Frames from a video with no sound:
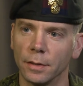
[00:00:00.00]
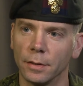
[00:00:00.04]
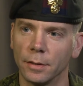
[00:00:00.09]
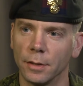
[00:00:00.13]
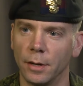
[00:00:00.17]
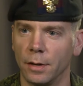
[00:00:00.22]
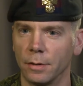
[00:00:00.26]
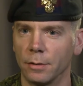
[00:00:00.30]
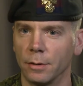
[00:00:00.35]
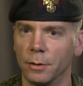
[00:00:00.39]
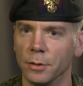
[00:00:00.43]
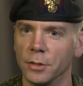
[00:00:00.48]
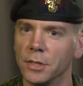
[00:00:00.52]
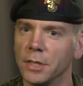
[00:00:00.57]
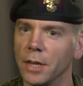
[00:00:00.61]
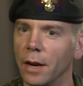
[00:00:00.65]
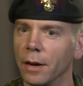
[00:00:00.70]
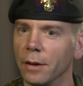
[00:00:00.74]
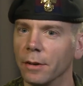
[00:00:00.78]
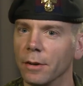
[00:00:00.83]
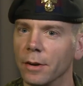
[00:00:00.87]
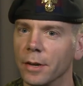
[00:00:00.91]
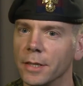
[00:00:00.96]
cockroach
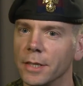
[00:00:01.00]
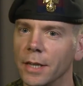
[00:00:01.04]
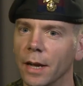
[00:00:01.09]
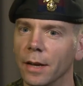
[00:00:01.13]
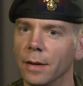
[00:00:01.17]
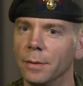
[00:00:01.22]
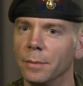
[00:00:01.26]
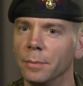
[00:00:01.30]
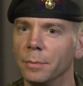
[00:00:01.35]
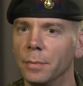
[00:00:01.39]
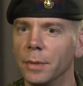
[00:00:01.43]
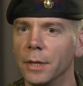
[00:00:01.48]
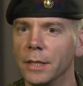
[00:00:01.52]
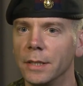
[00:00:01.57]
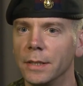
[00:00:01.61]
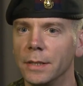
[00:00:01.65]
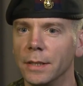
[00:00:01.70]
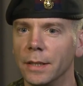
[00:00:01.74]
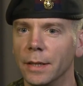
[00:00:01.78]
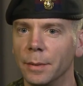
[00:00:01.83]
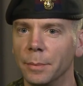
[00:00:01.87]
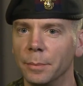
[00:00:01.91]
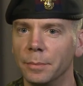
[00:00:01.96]
standing on its head,
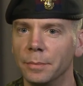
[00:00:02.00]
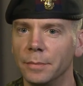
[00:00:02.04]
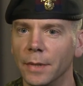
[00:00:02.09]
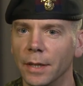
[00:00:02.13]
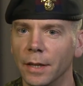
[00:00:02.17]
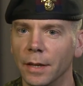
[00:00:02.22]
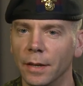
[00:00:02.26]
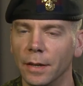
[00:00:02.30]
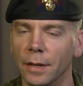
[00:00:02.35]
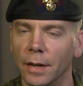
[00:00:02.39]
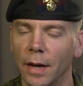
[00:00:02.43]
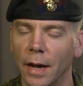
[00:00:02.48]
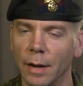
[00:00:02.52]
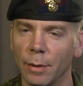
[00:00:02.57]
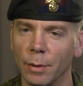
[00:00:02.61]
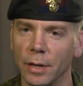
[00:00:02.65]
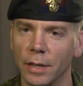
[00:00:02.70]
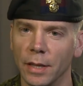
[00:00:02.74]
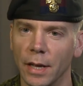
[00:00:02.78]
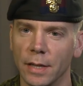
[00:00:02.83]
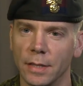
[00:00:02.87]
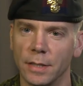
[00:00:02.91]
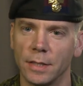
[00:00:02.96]
but
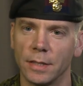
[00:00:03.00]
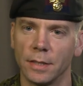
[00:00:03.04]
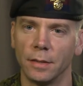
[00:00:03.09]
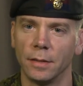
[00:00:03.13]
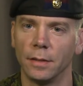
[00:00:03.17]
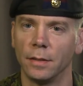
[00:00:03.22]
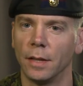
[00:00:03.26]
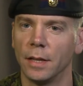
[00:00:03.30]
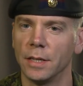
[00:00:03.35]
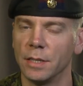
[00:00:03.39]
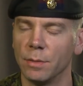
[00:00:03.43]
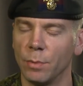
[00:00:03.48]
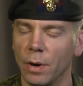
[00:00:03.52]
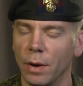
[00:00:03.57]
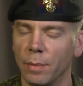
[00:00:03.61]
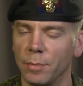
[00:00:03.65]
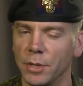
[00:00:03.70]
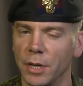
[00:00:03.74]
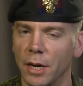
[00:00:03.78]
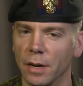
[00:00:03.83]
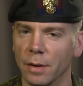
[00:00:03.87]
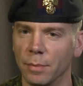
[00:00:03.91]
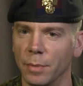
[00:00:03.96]
anyway, that's the one
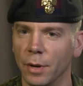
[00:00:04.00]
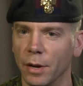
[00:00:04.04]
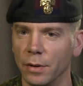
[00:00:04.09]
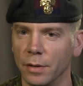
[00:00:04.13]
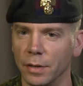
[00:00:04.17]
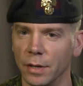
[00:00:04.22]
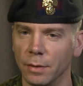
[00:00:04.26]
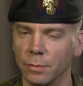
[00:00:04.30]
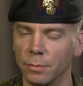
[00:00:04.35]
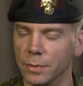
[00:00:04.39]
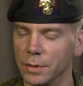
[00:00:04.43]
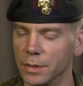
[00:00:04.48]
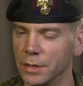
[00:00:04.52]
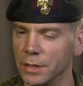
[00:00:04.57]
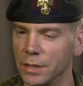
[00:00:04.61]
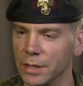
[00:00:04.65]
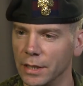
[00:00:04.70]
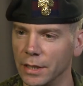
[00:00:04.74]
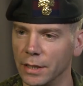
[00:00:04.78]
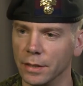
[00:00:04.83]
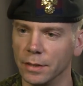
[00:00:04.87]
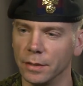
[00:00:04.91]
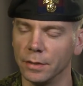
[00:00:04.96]
I'm talking about, and it was
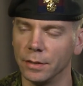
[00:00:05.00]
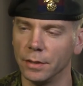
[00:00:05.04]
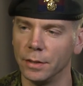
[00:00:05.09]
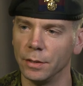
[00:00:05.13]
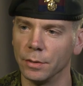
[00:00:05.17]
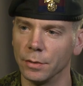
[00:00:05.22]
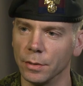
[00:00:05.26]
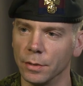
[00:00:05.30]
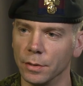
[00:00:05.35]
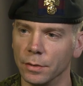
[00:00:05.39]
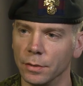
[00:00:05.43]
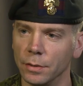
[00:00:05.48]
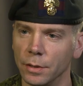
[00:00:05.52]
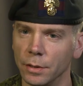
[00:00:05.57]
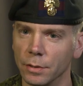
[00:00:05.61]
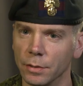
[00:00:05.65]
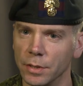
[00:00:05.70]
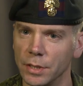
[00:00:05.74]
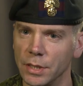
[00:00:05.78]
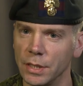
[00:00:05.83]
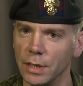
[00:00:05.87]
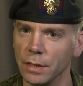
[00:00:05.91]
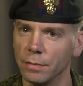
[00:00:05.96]
you
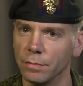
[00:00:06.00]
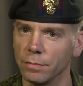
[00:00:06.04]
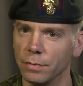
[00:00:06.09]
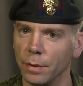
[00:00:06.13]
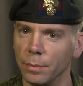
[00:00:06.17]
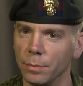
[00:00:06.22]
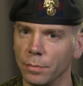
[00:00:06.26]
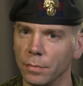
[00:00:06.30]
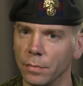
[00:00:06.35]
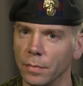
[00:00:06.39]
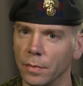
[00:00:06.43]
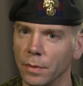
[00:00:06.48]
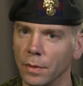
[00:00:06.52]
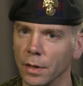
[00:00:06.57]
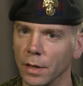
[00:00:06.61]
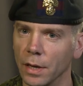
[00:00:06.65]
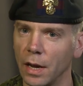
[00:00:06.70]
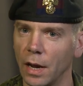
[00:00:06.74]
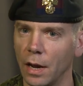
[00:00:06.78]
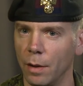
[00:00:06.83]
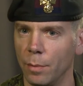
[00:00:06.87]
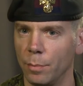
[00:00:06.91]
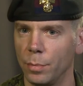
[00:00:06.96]
could see it from the
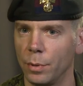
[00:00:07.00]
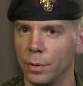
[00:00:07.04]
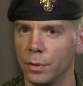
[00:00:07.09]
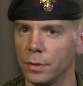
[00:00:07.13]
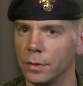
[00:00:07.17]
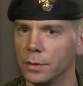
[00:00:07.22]
camp,